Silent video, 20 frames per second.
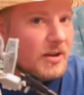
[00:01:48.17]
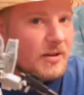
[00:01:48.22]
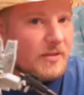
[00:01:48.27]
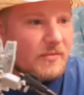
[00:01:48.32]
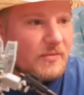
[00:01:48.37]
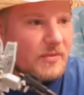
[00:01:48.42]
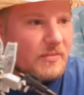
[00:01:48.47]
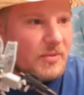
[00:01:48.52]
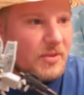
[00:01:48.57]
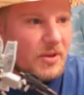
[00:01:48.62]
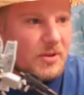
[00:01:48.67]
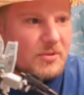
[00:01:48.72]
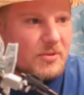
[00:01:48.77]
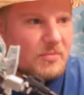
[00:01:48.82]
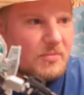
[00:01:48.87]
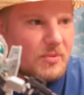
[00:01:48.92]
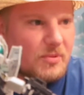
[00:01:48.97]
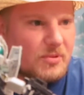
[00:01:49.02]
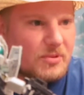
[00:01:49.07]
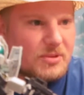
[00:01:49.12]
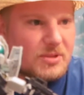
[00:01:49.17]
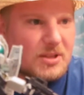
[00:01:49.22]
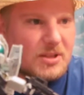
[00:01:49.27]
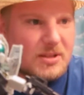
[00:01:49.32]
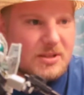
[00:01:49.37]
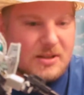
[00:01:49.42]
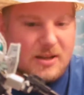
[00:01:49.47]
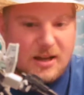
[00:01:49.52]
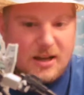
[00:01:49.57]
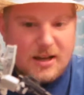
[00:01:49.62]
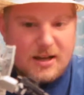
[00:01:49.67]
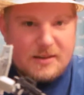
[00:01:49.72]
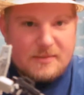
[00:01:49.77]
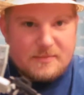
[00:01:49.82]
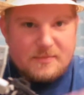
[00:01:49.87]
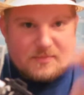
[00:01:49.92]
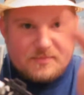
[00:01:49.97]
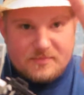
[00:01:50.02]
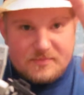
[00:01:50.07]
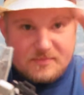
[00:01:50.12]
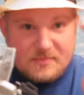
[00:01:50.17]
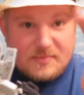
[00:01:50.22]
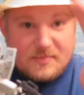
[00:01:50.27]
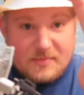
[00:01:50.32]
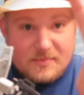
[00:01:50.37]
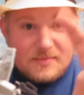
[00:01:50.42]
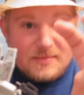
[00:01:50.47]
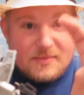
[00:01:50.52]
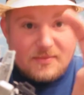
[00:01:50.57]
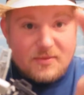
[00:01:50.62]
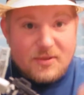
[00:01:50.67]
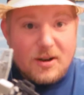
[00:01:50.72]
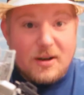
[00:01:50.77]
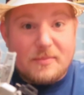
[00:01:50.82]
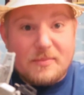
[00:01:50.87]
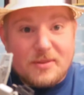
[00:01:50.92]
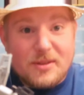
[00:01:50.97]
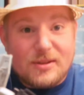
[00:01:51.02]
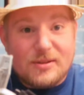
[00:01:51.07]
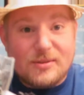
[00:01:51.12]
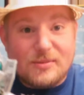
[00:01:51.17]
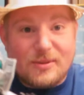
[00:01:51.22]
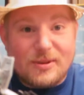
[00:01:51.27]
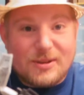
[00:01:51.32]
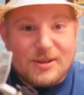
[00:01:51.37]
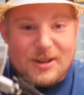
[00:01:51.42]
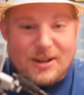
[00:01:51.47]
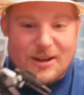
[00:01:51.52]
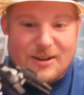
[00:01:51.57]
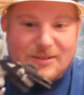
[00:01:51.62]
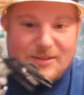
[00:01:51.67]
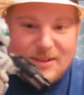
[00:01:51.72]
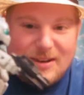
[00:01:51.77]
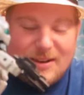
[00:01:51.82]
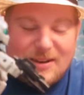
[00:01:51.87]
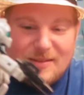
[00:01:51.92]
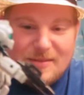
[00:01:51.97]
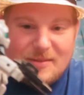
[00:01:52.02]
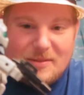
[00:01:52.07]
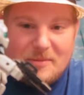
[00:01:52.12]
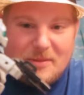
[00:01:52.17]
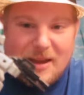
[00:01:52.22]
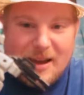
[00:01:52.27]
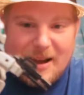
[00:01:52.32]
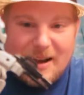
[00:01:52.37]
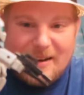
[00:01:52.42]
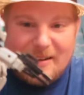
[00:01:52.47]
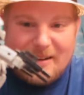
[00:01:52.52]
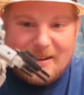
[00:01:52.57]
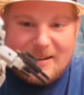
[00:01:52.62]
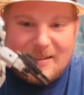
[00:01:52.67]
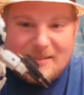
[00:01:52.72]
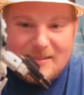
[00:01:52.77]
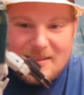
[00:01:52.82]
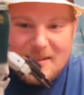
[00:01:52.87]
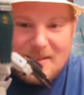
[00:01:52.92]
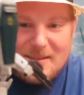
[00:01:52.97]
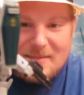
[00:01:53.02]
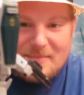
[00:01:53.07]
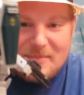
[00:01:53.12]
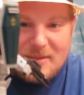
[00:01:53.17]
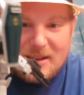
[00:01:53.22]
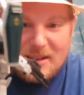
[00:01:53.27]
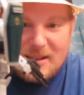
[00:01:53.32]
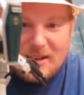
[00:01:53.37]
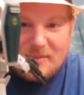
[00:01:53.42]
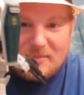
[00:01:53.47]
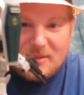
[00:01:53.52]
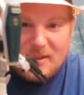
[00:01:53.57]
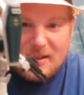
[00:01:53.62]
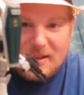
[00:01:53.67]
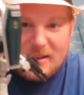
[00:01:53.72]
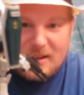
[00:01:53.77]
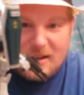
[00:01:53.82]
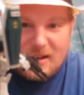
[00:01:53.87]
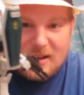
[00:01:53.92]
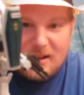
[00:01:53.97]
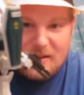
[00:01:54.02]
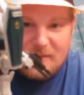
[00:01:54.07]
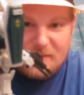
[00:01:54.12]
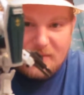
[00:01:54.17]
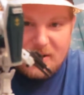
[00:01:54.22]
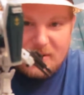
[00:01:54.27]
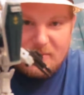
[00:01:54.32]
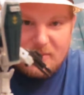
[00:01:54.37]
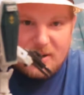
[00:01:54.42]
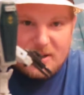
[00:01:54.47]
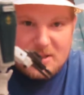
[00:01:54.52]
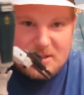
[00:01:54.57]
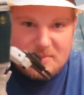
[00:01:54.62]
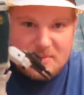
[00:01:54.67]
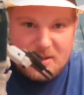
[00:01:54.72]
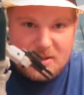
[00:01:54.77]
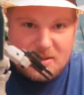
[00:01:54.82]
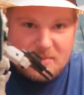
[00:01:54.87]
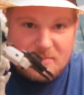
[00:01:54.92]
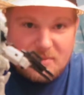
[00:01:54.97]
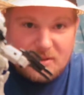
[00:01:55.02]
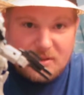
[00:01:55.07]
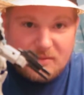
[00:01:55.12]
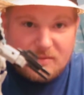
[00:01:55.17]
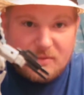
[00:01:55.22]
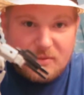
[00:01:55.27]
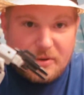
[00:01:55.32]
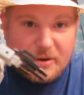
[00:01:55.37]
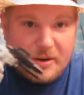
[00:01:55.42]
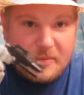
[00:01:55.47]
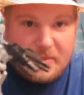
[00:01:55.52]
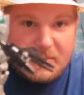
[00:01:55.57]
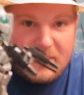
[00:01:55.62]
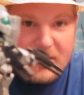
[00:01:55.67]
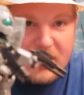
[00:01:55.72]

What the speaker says: from Thunderbolt, from that era. Made up that a friend wants me to build for him. I'm